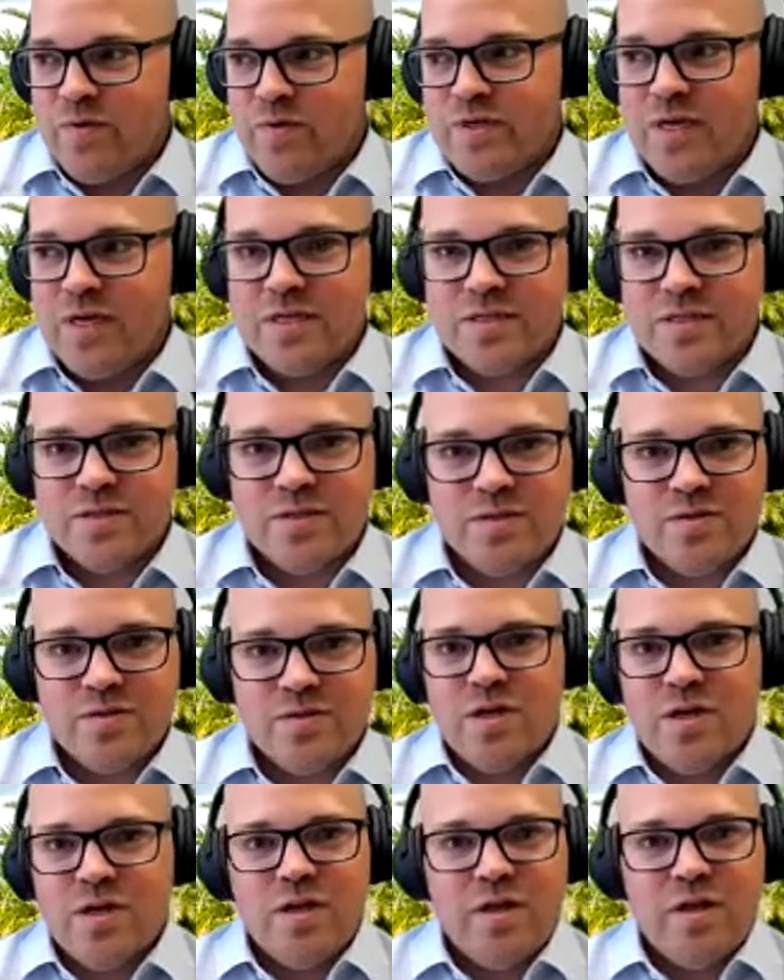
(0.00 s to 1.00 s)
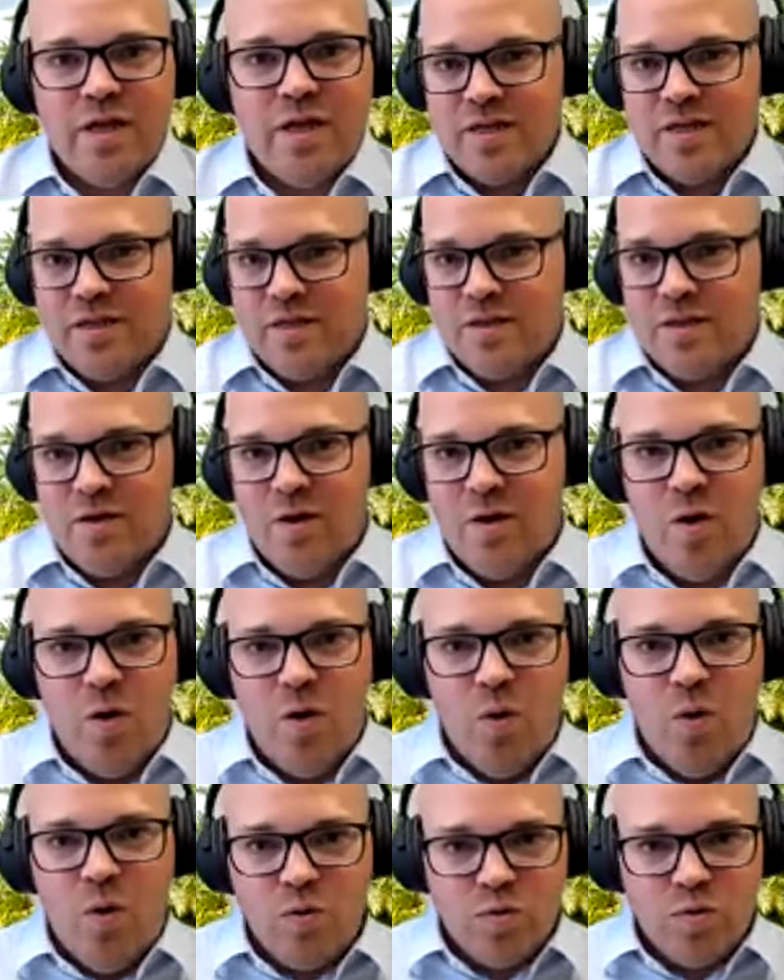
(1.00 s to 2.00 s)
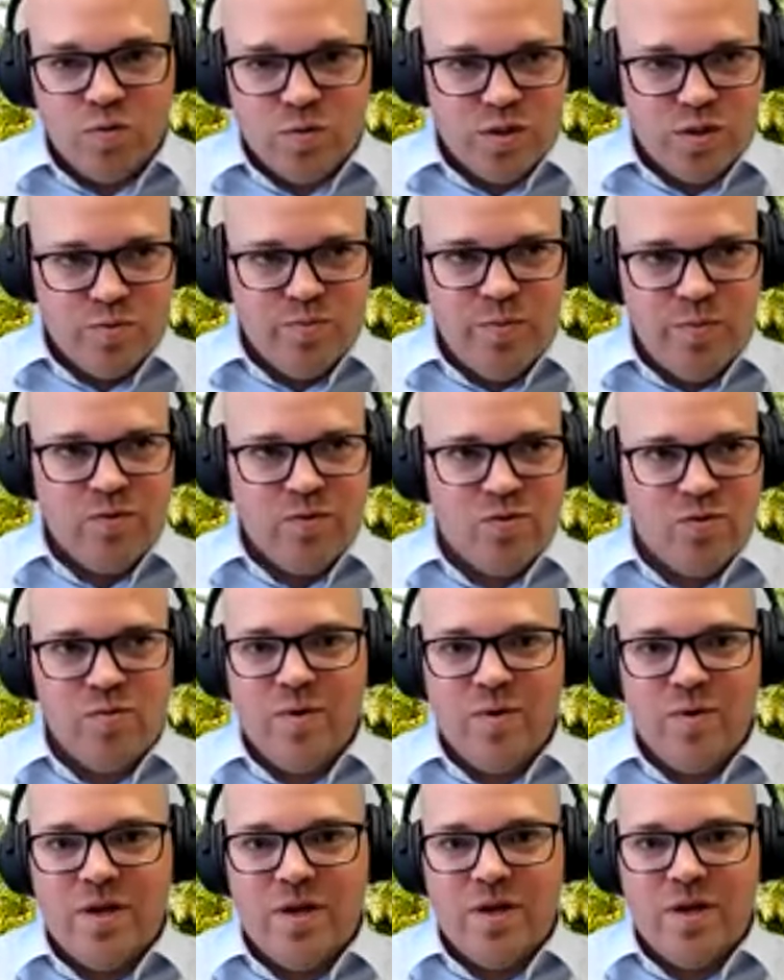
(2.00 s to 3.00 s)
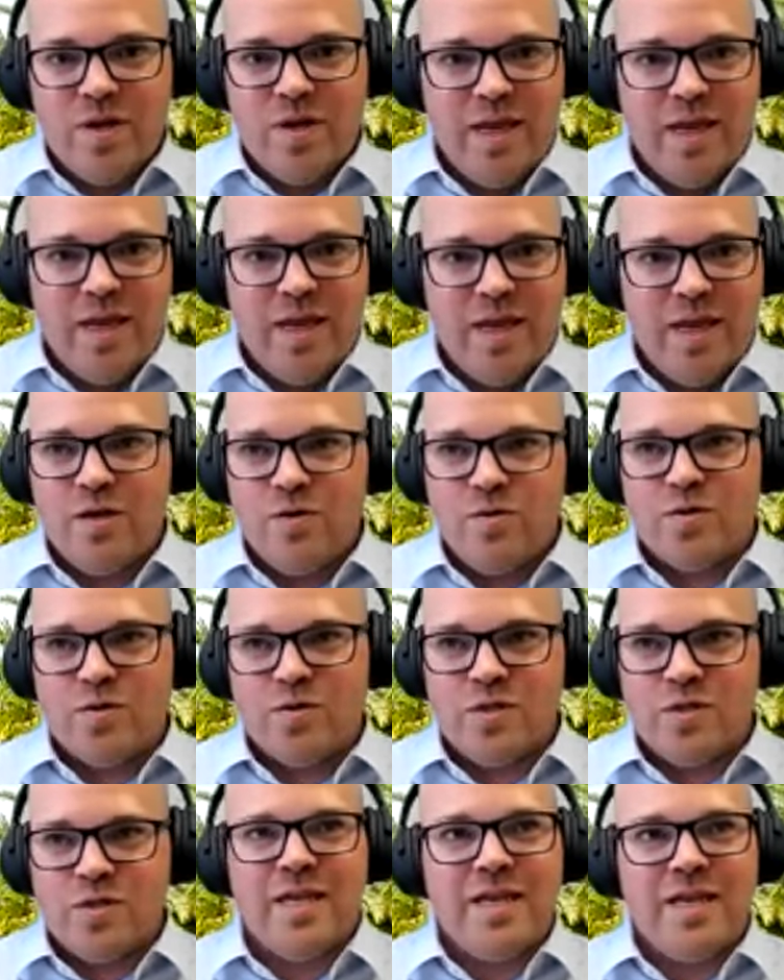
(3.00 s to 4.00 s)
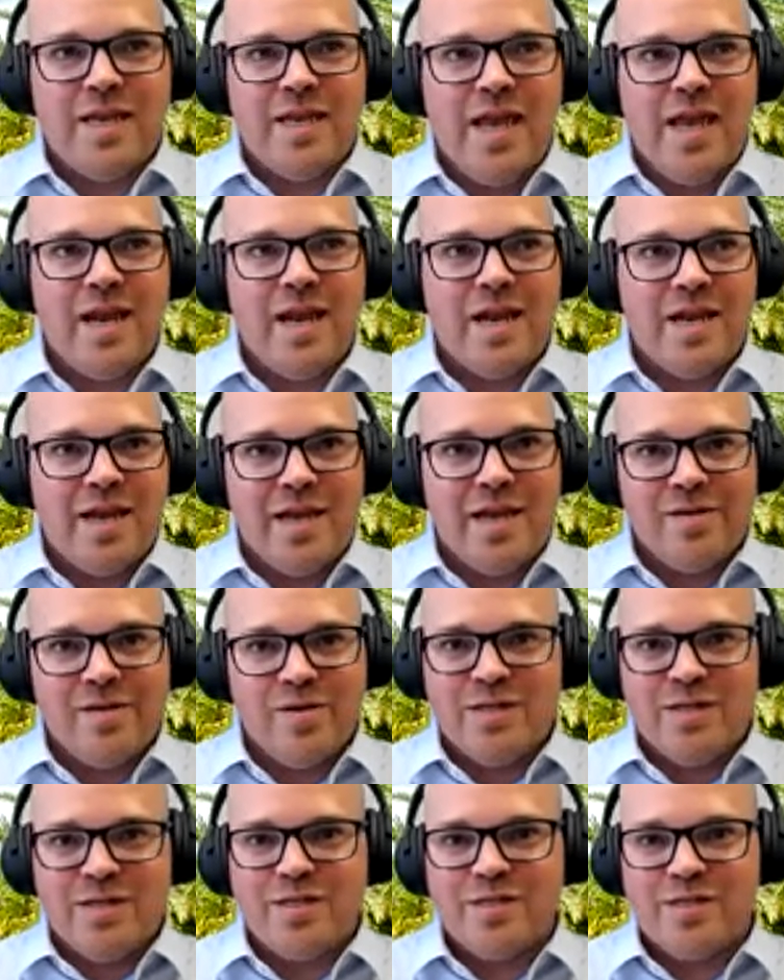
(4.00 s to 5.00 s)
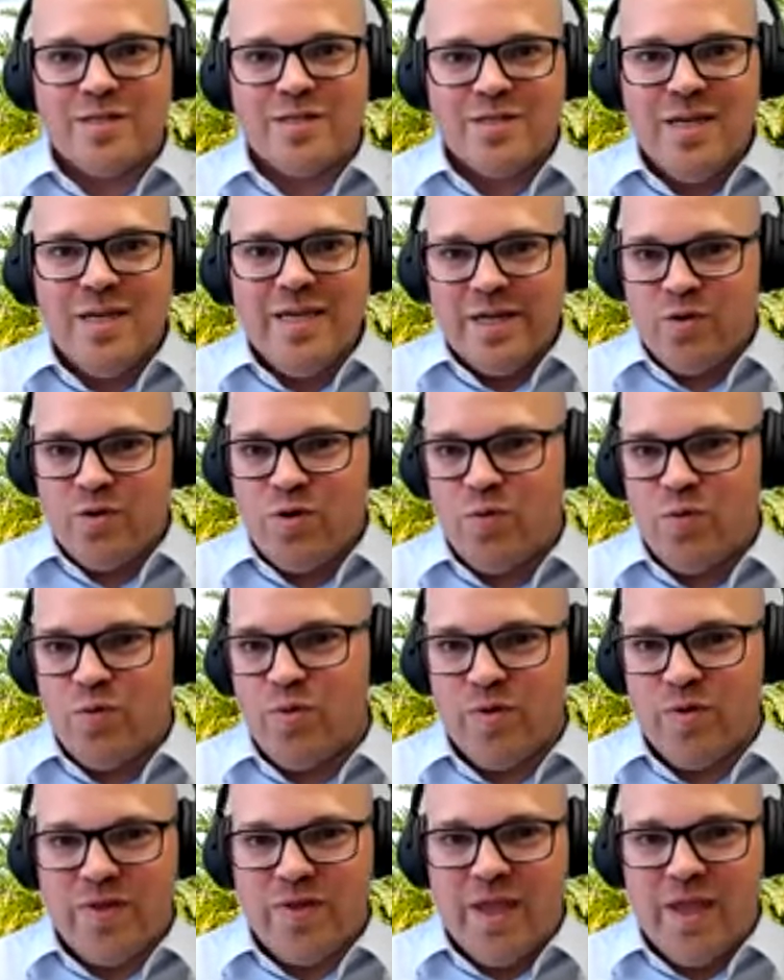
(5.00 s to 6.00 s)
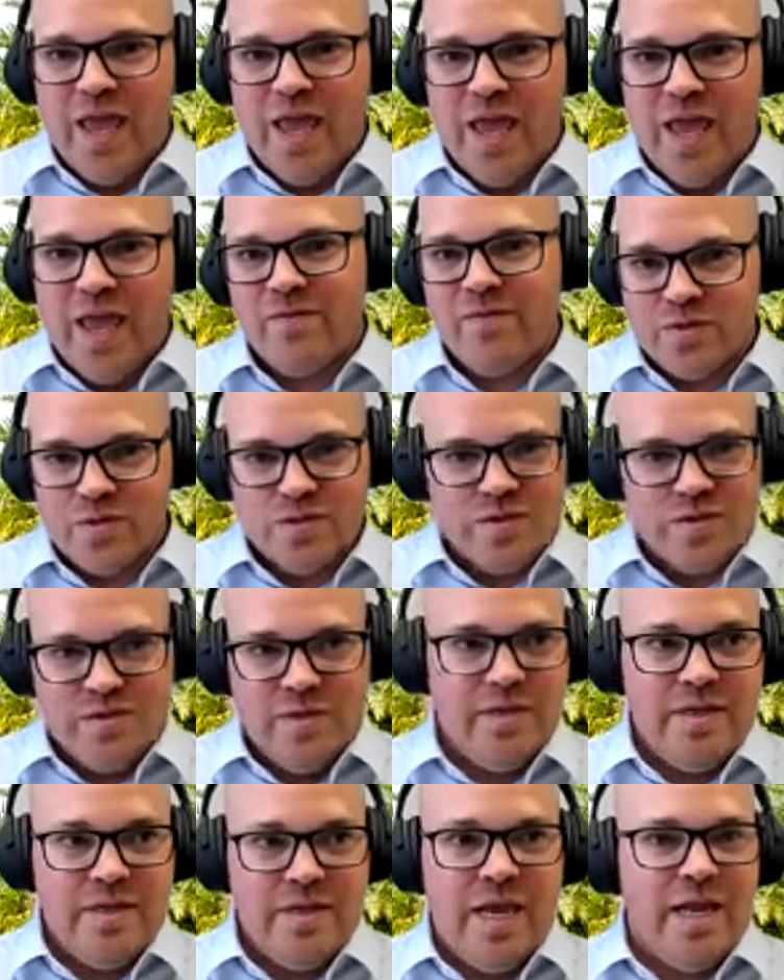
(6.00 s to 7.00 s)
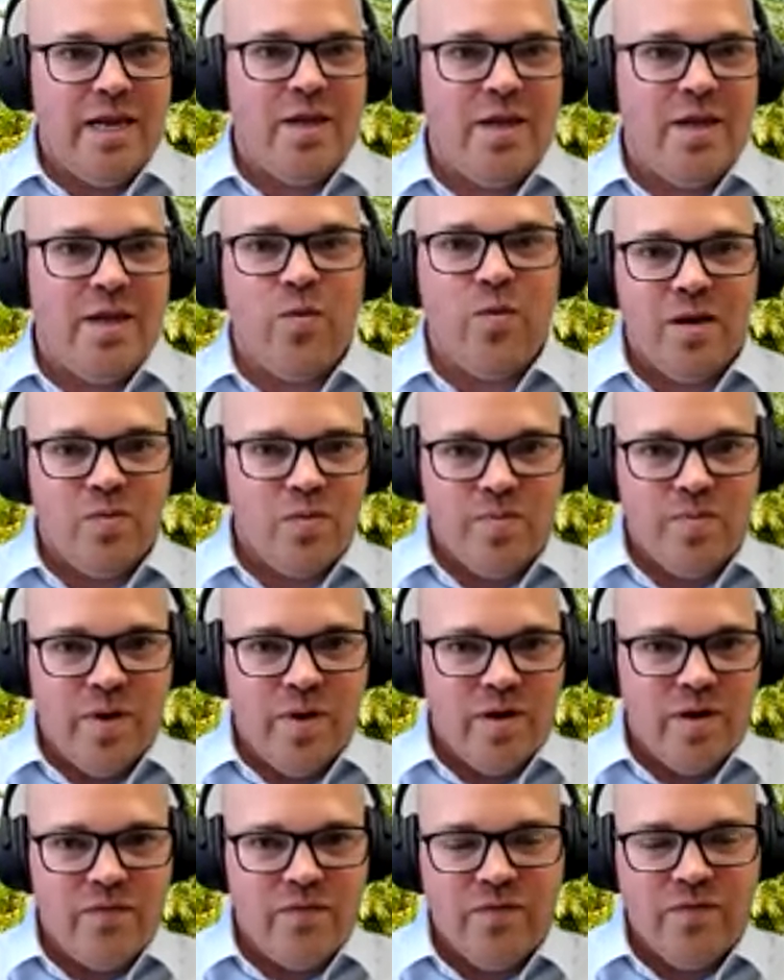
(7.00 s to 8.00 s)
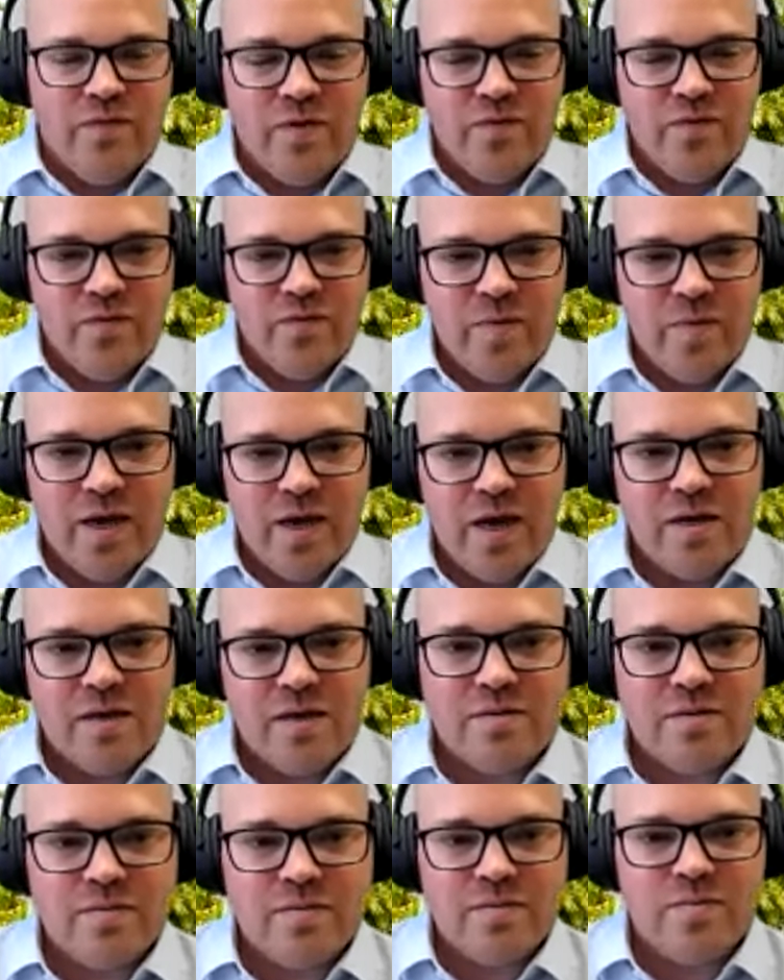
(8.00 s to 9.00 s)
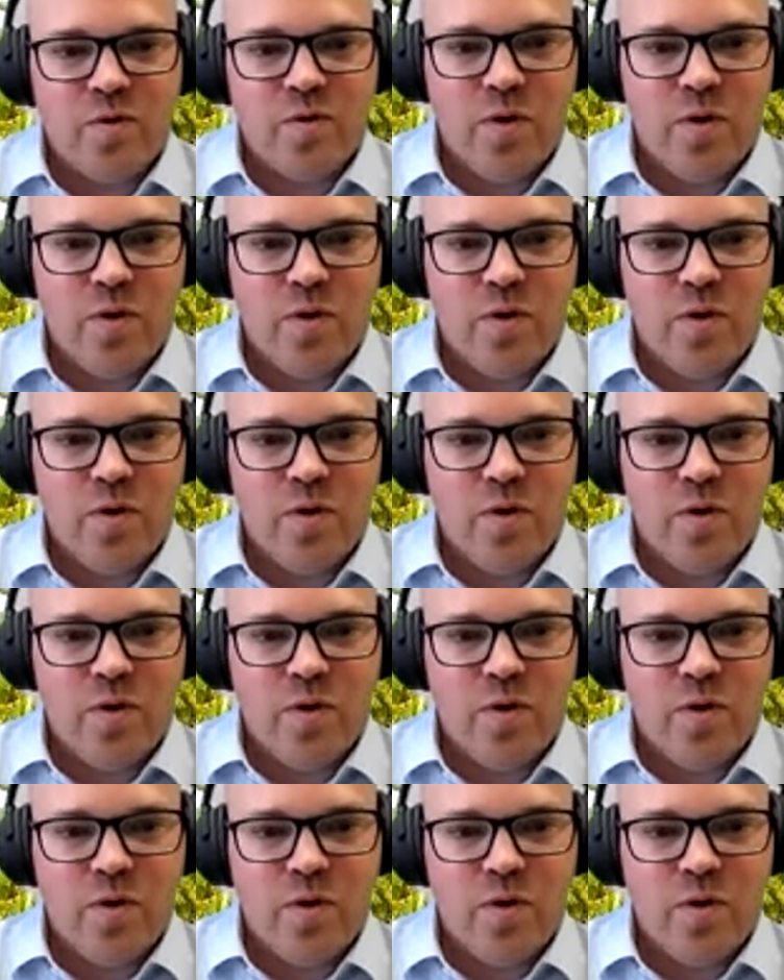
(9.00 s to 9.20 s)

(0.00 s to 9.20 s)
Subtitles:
does collect the whole spectrum. Anybody who's collecting data and looking to interpret that for use in any way would benefit from that kind of program.